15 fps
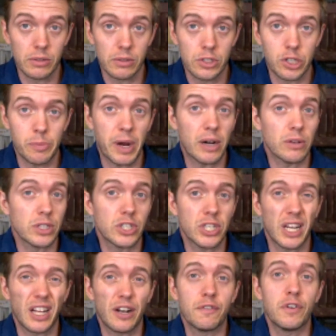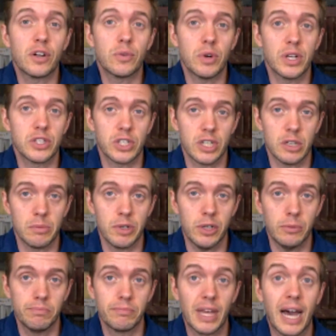She apparently sent out a fundraising
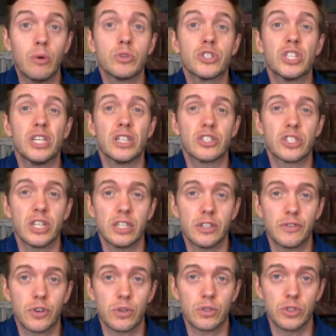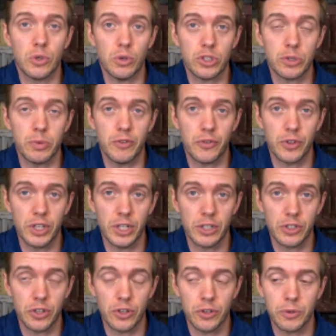email. That was the extent of her endorsement for Nina
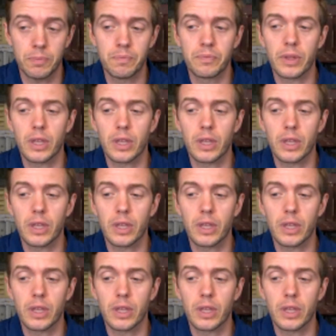Turner.